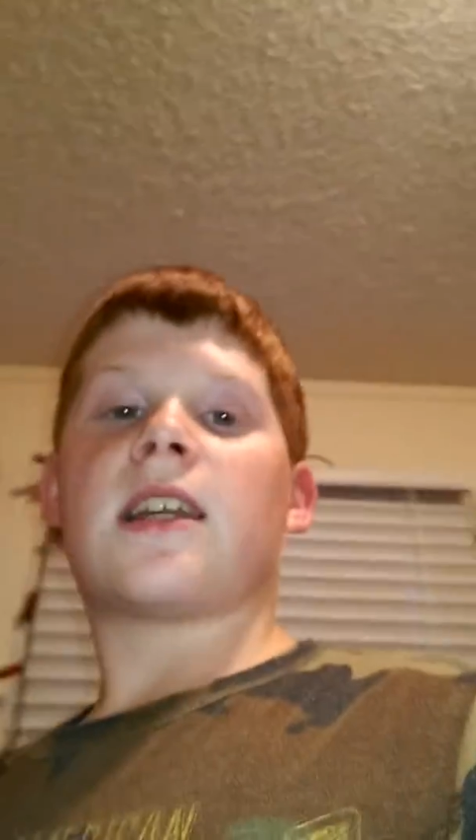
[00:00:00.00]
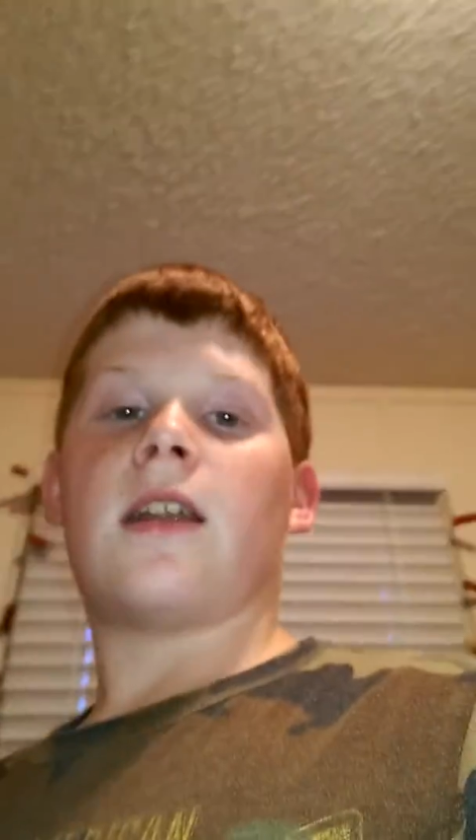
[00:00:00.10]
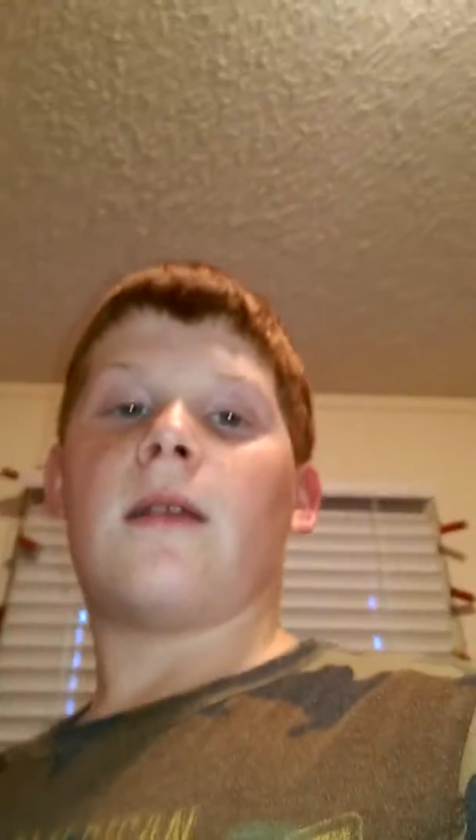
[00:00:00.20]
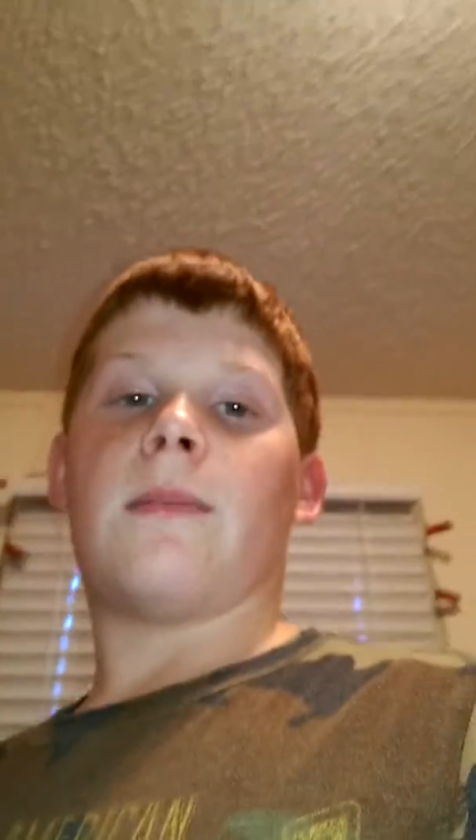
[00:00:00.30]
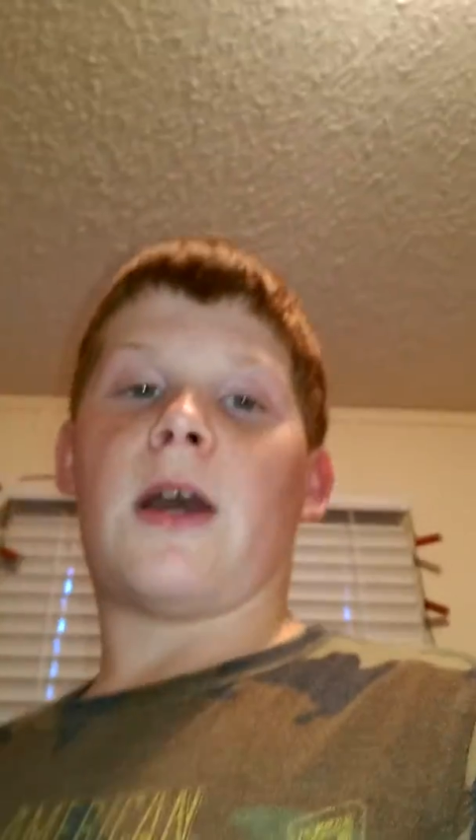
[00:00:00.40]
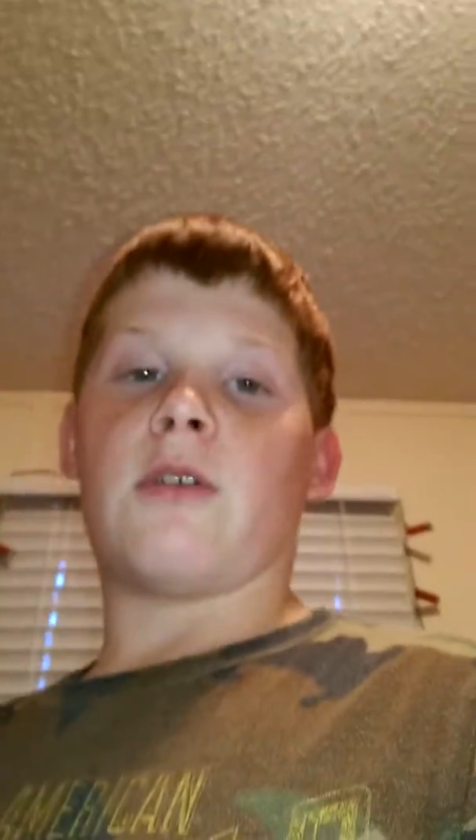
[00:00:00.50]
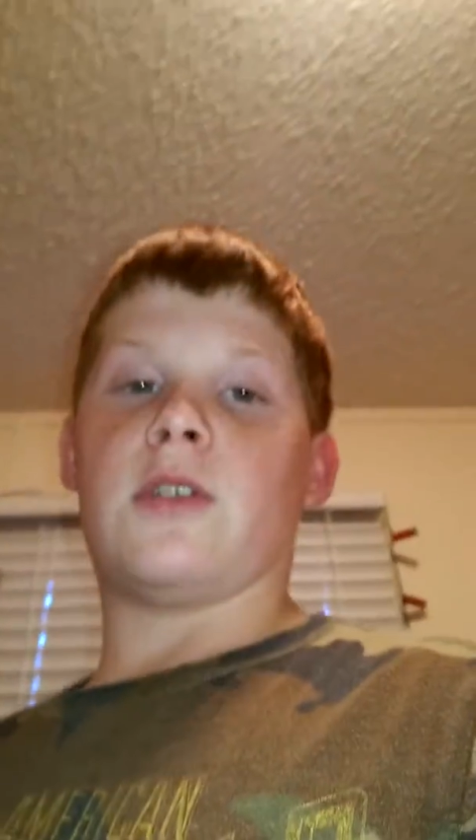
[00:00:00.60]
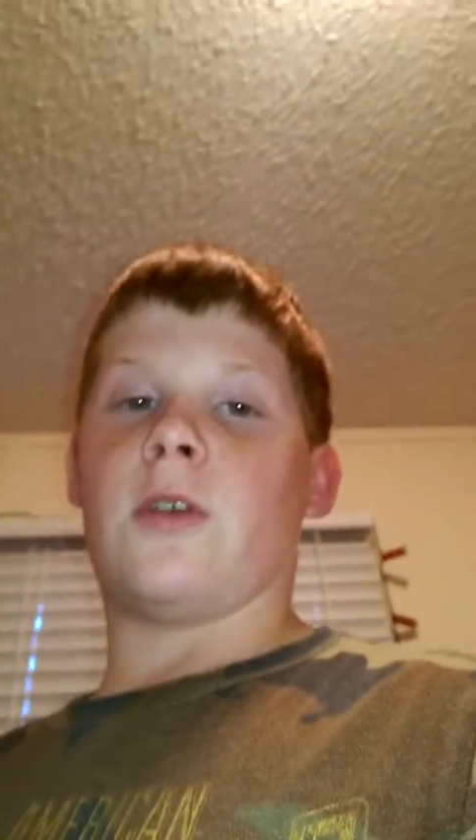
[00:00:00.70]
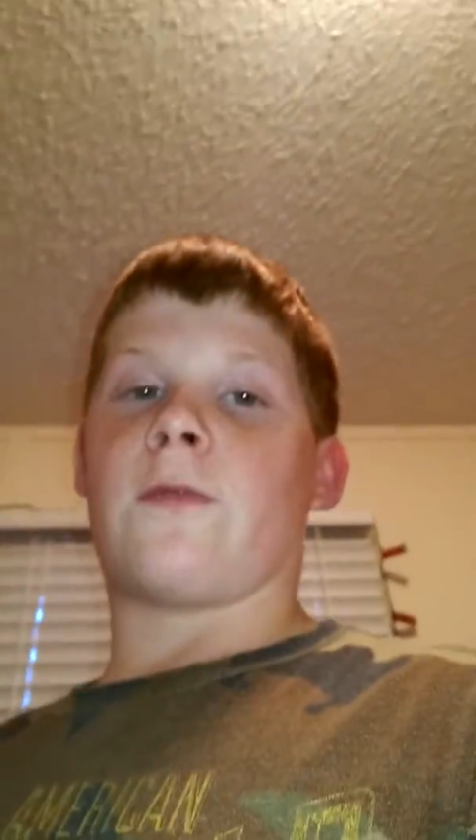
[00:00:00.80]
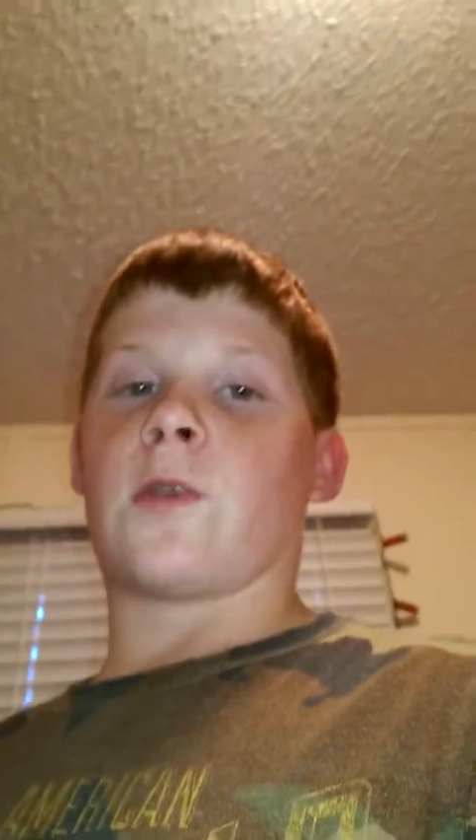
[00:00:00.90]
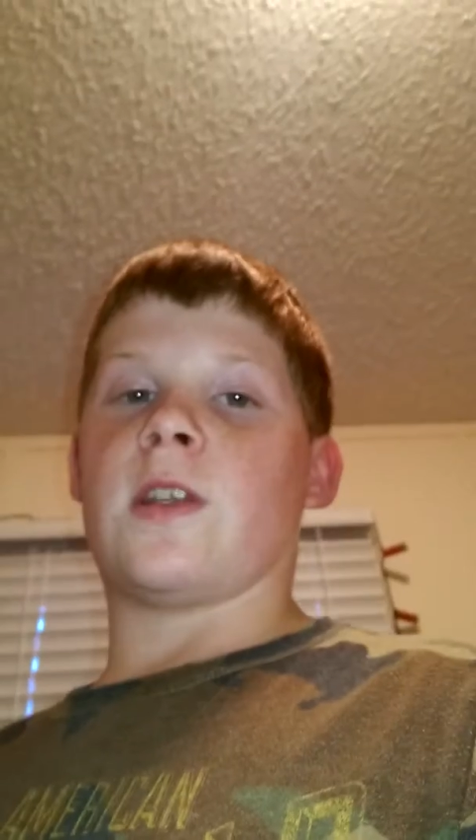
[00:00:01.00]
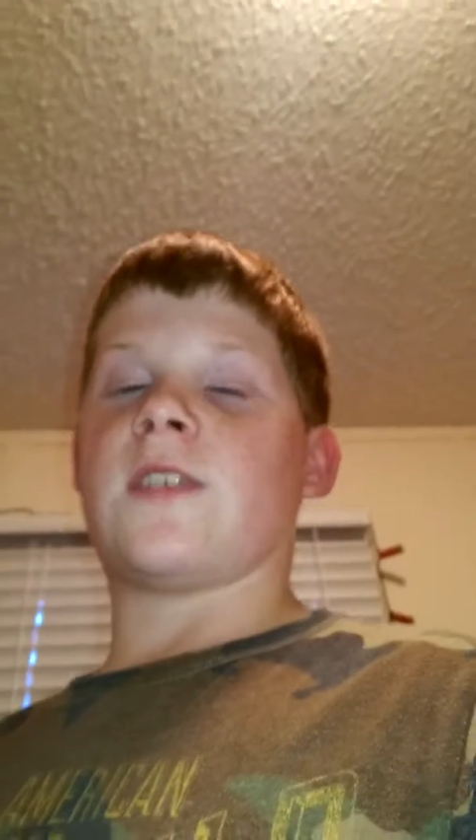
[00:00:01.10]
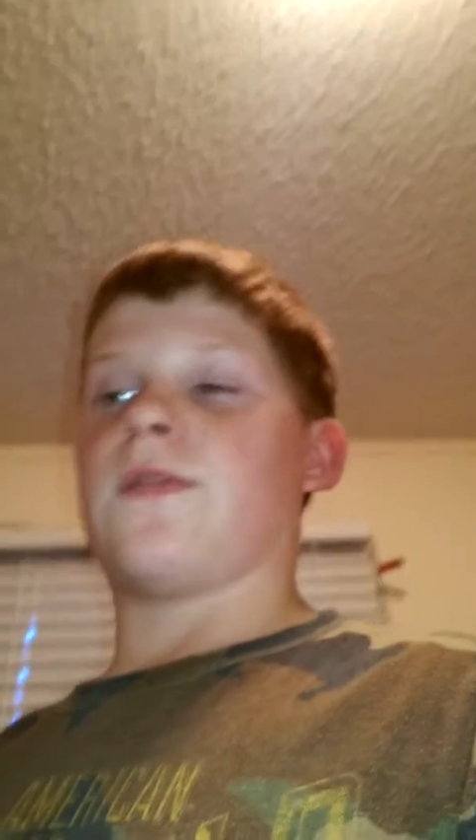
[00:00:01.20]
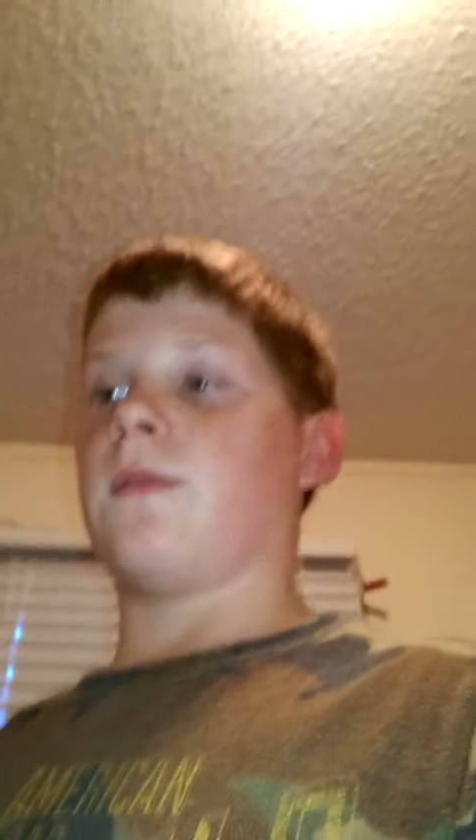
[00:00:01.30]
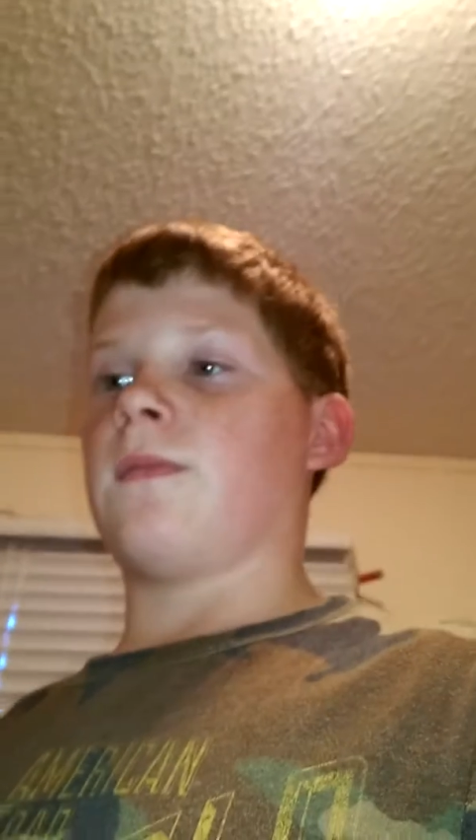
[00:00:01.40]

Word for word: going to about do it for this